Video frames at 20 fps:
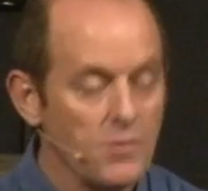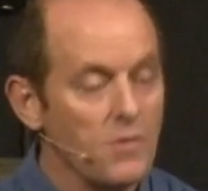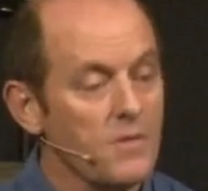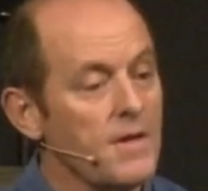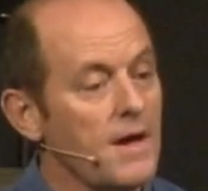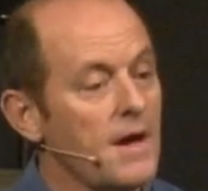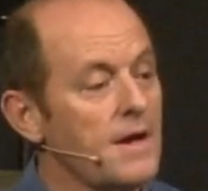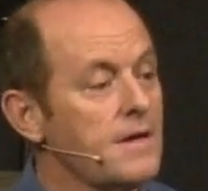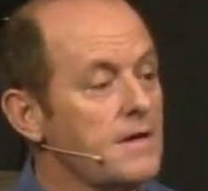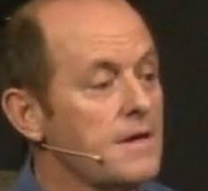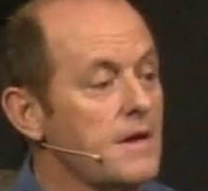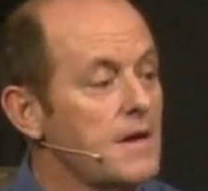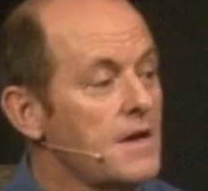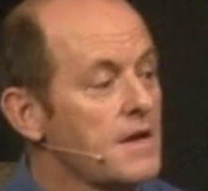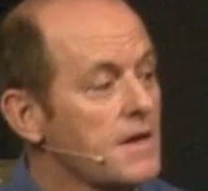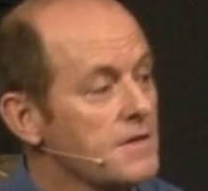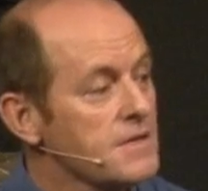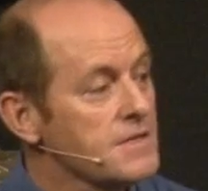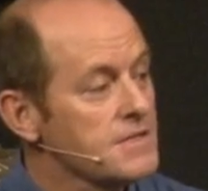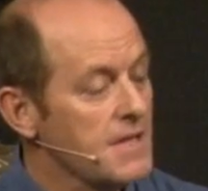Although,
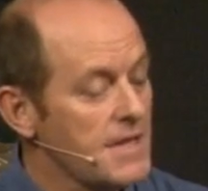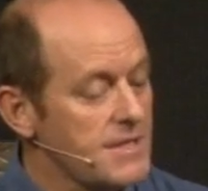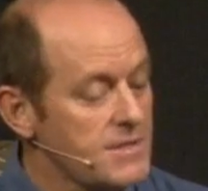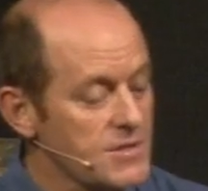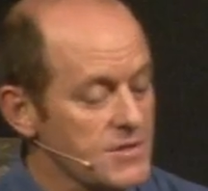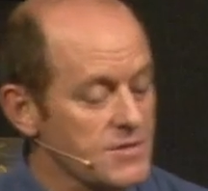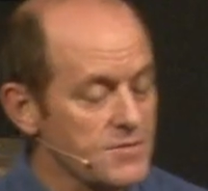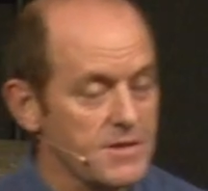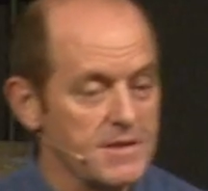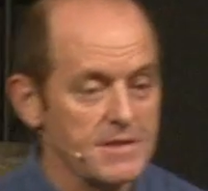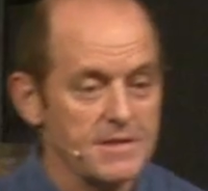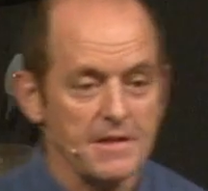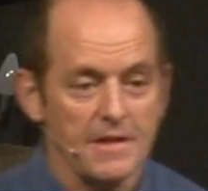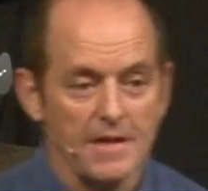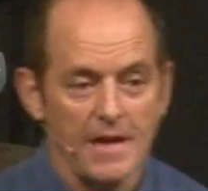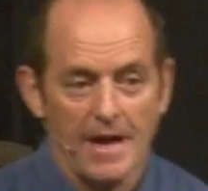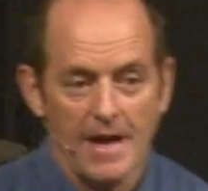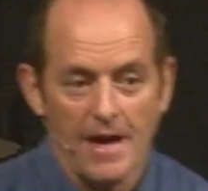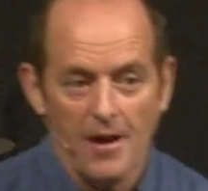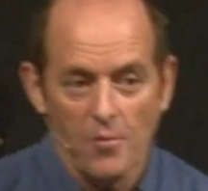can I say, just
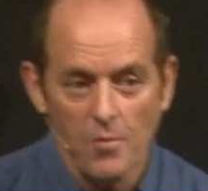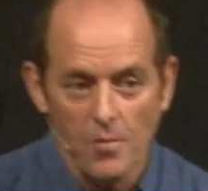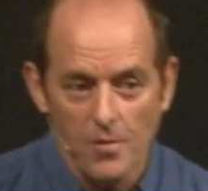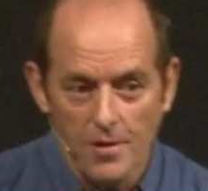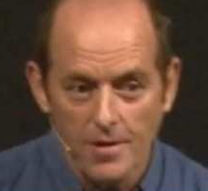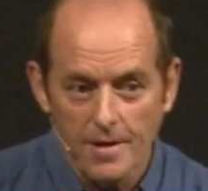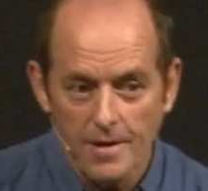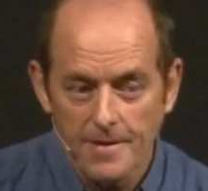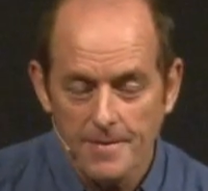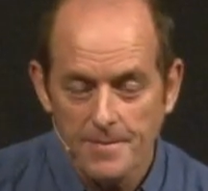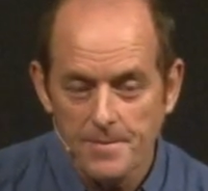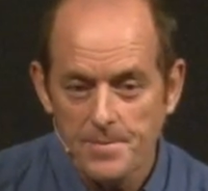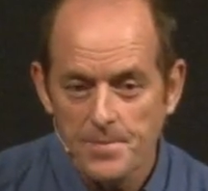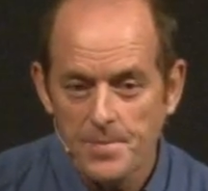recently at our work,